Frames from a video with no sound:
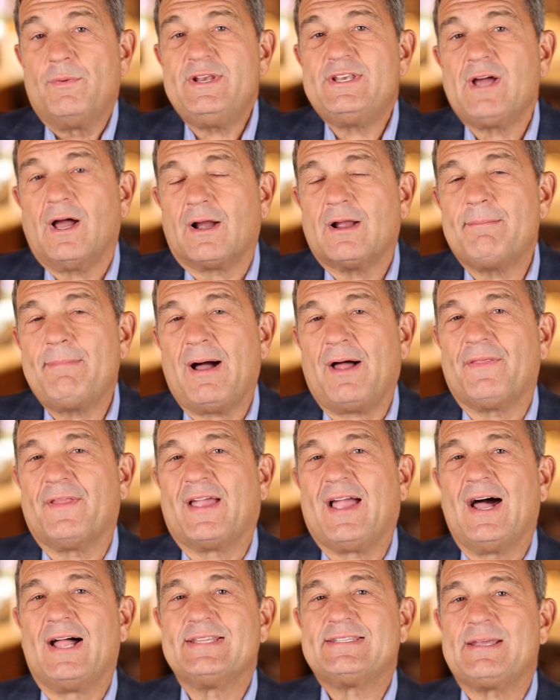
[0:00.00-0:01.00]
we talk about the
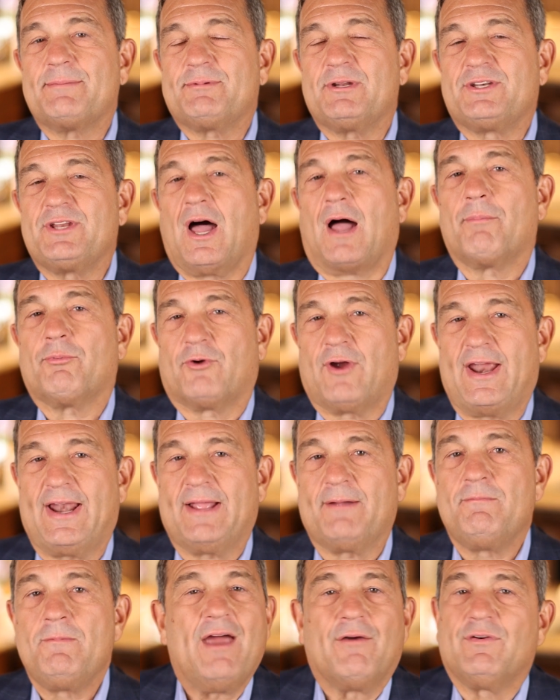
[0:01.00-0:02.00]
concept of top
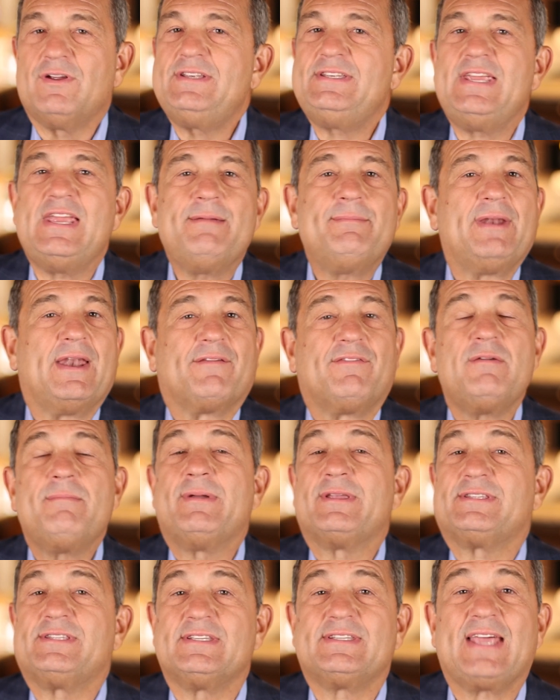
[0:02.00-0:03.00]
grading, every team and every
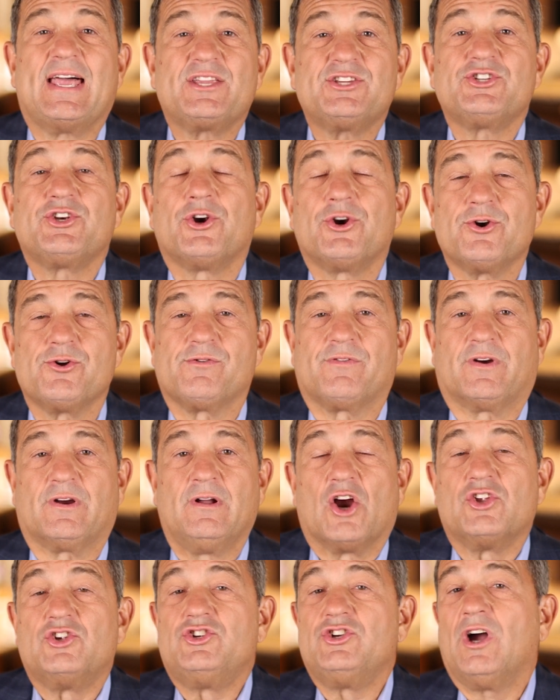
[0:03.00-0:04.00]
business has turnover.
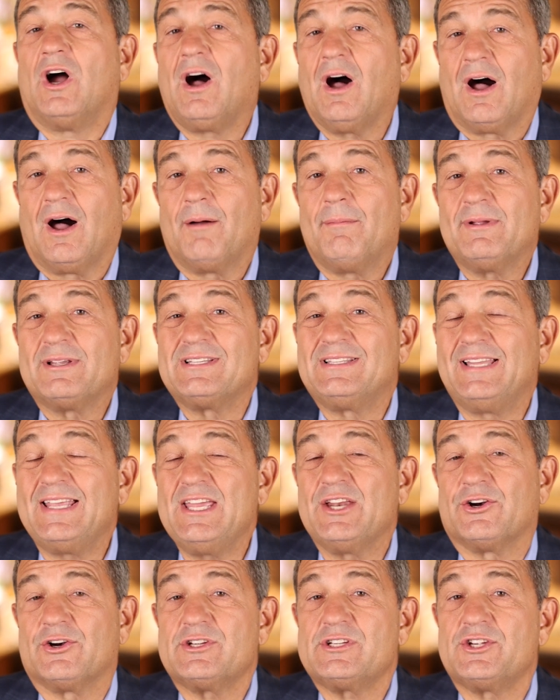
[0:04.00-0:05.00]
Our job as
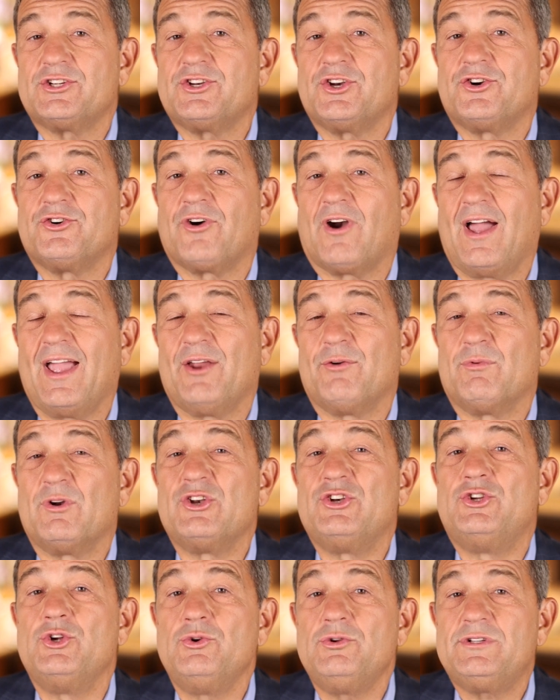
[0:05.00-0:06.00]
leaders is to try and
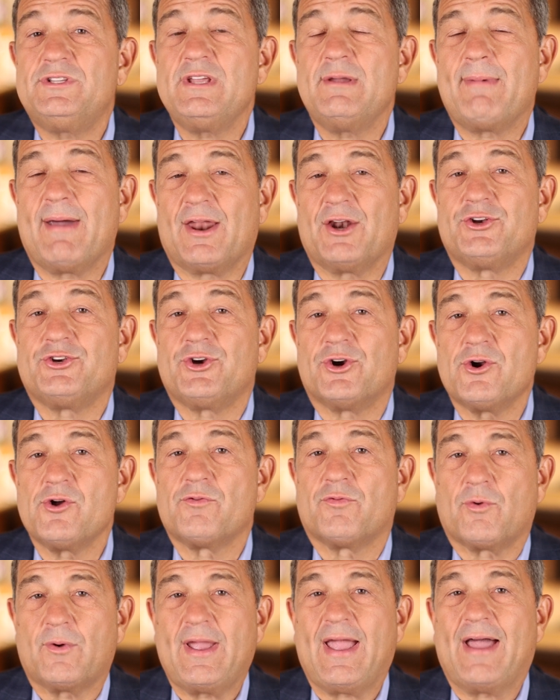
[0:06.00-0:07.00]
reduce the amount of
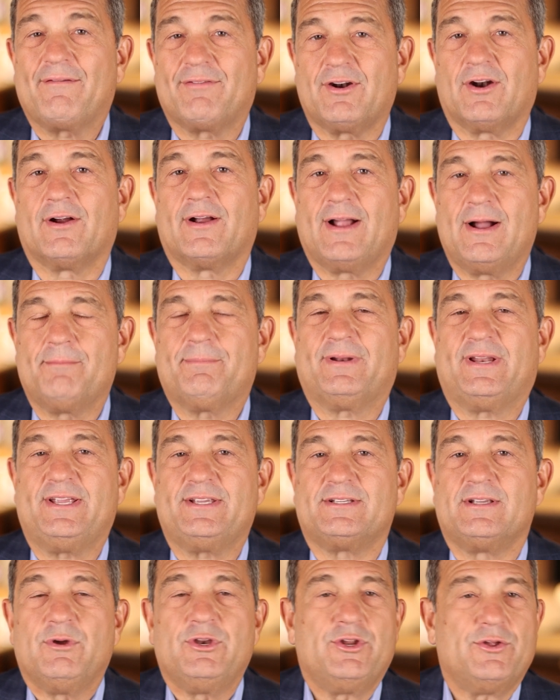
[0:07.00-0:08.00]
turnover we have in our
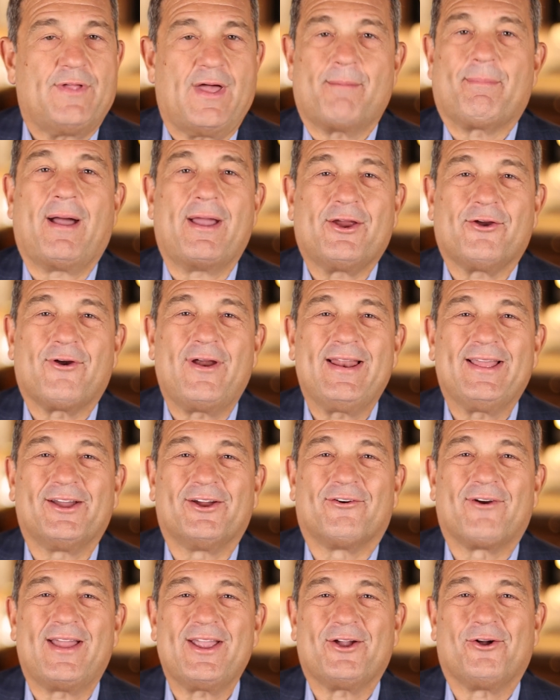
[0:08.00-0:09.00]
companies. We do that by creating a
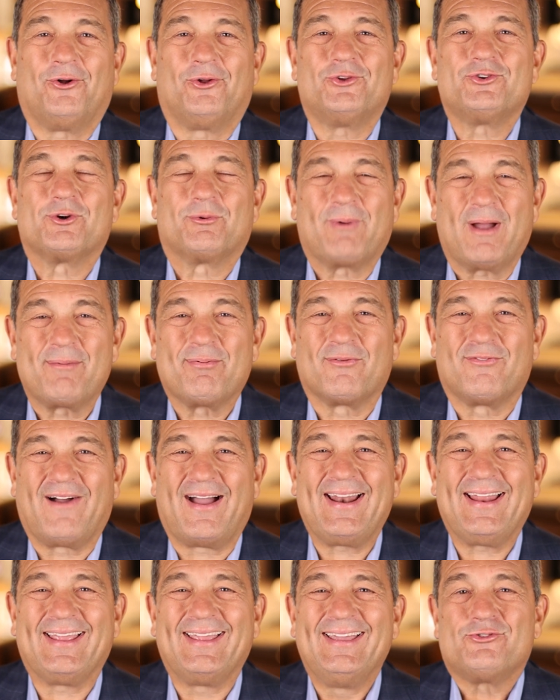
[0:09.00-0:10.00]
great culture, by
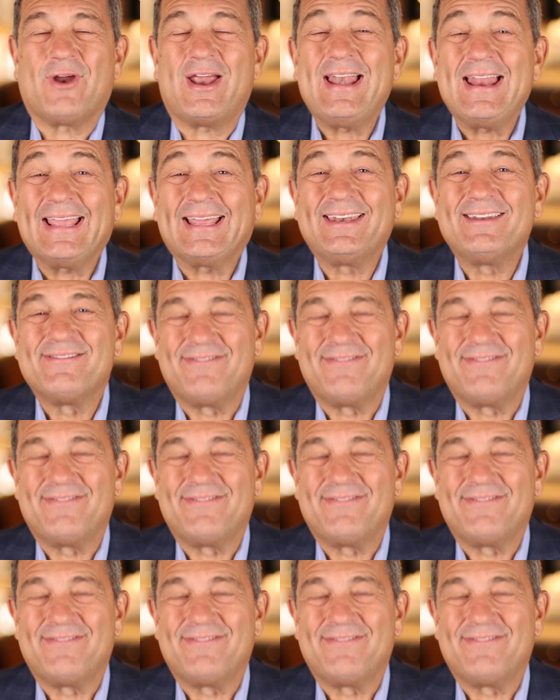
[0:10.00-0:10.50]
providing training and